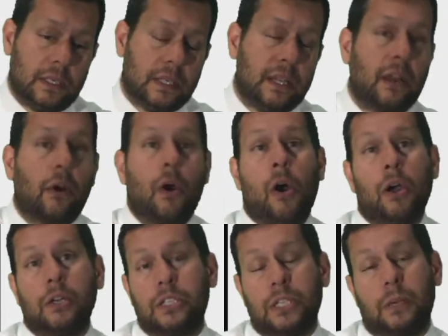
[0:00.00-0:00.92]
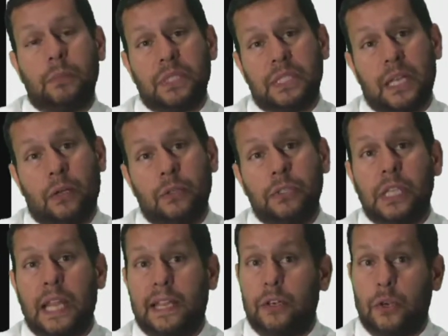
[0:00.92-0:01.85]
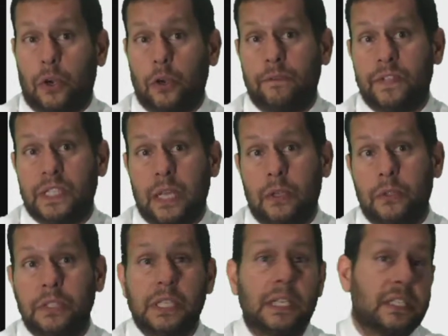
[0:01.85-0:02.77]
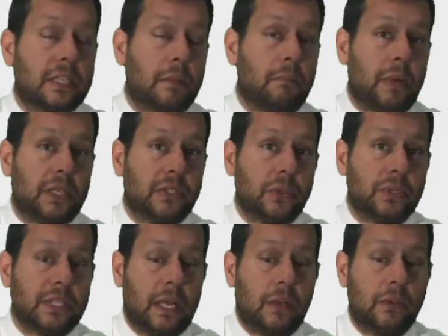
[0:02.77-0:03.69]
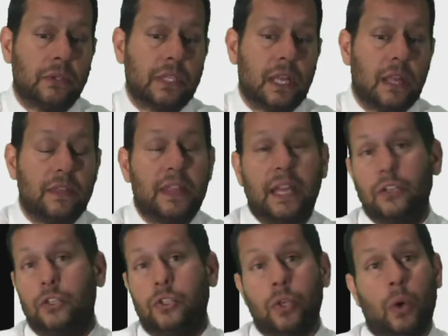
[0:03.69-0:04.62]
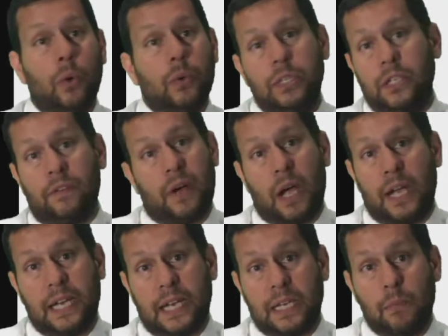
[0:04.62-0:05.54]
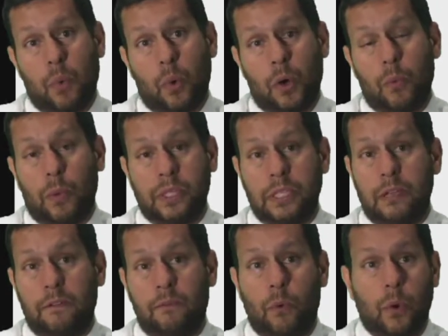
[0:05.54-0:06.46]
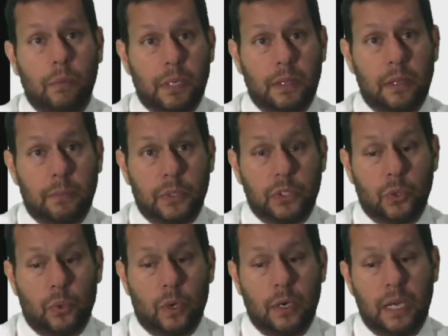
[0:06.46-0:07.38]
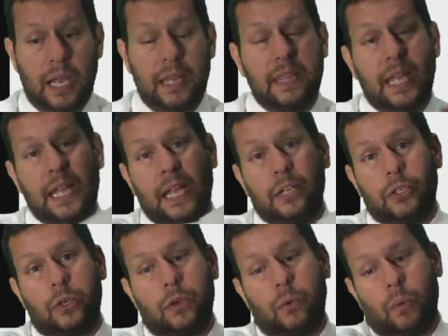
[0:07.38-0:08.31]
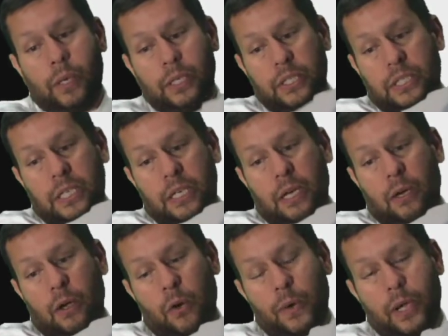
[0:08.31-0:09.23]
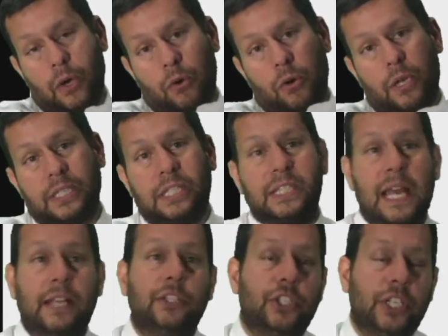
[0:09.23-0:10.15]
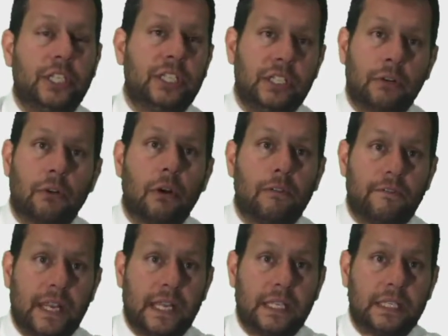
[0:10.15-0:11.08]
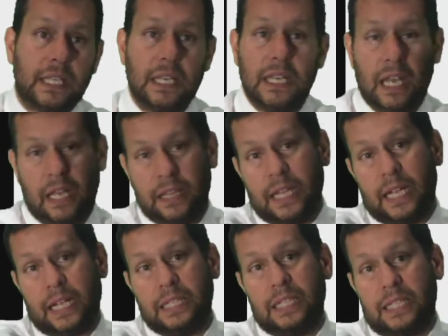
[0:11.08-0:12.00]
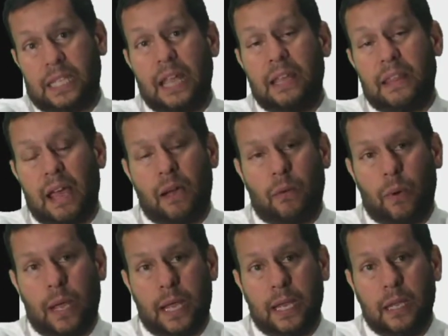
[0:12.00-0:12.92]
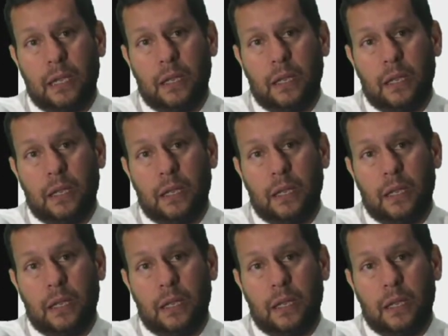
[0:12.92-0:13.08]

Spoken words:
There are some cells, like nerve cells and some muscle cells, that don't divide anymore once they're formed and they're mature, and they enter what you see going across is that G0 phase, and they can stay that way.